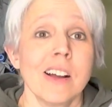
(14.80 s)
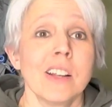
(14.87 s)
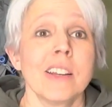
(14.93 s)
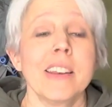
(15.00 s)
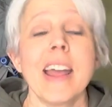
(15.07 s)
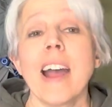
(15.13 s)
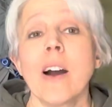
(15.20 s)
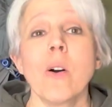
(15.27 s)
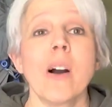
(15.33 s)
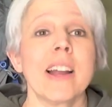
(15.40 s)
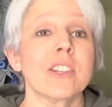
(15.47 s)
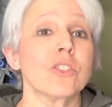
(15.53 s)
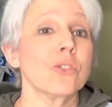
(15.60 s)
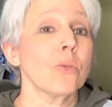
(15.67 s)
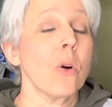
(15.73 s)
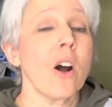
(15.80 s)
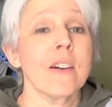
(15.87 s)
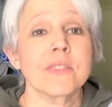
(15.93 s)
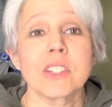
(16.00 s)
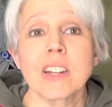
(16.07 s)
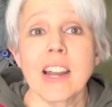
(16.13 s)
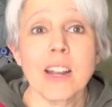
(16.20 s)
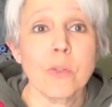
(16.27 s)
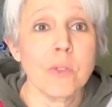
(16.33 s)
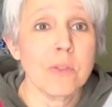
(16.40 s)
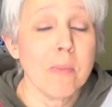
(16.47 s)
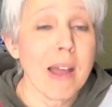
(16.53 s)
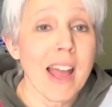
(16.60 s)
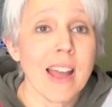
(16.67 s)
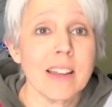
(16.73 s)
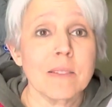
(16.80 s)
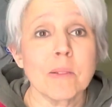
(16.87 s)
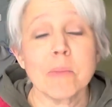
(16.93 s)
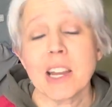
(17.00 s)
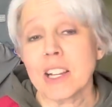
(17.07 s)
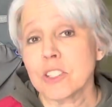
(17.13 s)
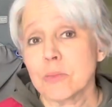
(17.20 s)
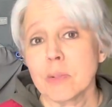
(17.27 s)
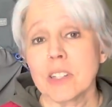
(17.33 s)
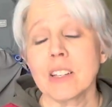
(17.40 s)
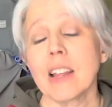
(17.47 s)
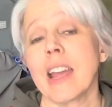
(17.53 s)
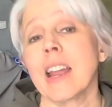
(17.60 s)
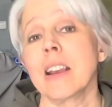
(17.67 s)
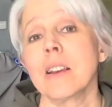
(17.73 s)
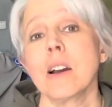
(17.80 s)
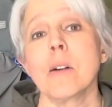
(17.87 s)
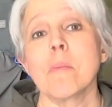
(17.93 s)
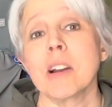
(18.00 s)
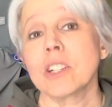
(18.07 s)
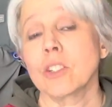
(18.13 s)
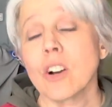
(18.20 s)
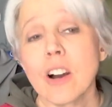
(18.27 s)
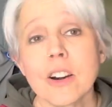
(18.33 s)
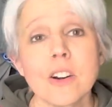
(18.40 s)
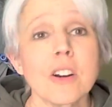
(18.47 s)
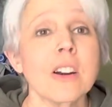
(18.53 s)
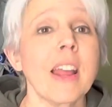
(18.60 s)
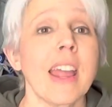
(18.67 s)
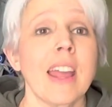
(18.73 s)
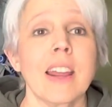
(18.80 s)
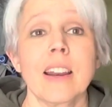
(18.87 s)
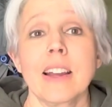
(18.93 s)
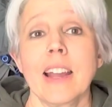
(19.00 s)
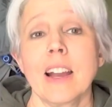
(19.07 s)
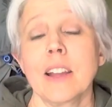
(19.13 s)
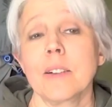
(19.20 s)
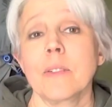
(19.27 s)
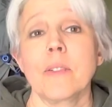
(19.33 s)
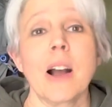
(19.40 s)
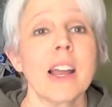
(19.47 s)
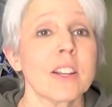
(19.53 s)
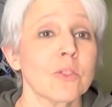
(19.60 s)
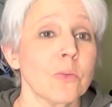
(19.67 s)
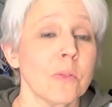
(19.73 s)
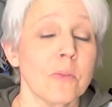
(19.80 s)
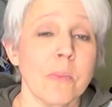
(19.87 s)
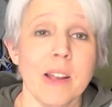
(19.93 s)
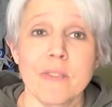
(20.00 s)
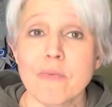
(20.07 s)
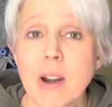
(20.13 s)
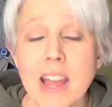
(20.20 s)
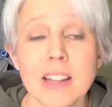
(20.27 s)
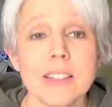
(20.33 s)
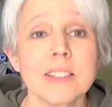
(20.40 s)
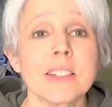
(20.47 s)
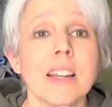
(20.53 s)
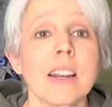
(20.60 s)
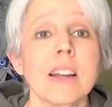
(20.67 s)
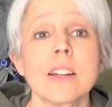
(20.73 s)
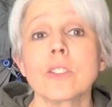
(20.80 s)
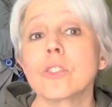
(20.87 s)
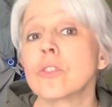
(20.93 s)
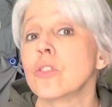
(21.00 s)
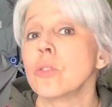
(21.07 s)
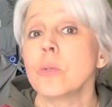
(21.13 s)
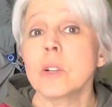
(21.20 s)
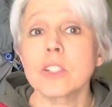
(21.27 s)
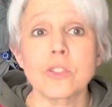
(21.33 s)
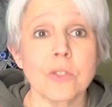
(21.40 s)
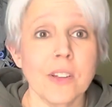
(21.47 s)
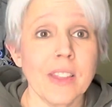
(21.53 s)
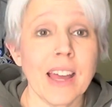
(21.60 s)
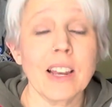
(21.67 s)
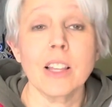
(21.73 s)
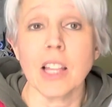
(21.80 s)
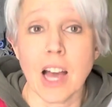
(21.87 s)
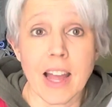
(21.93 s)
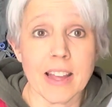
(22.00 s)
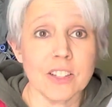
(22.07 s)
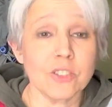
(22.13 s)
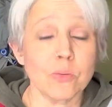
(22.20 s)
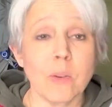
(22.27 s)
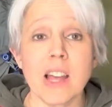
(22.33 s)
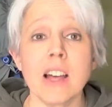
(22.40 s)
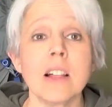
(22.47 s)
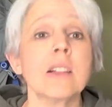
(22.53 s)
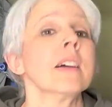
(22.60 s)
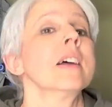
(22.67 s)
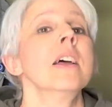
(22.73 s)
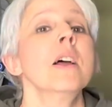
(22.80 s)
Now, I do often hike with Matt, my husband, and my daughter, and I hiked with my friends, and I do enjoy that a lot as well.